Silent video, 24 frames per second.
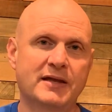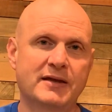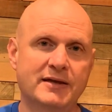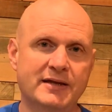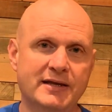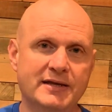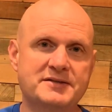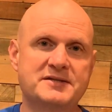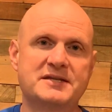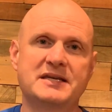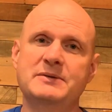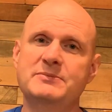it
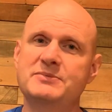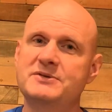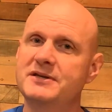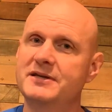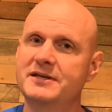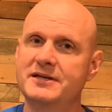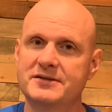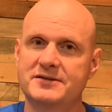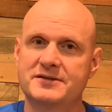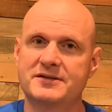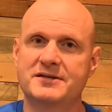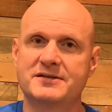seems that
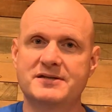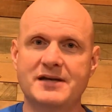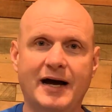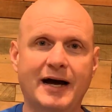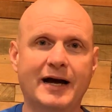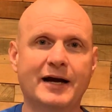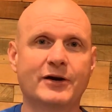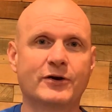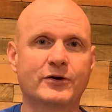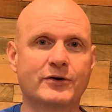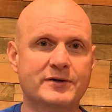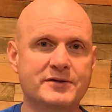his
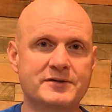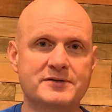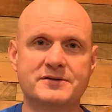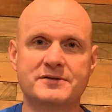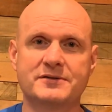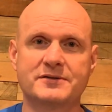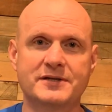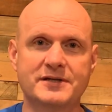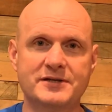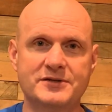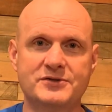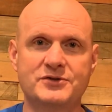desire
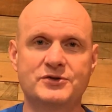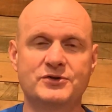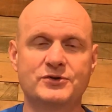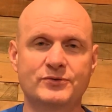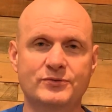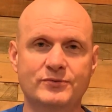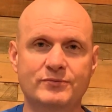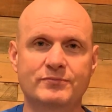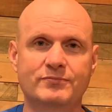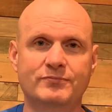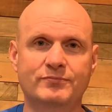is to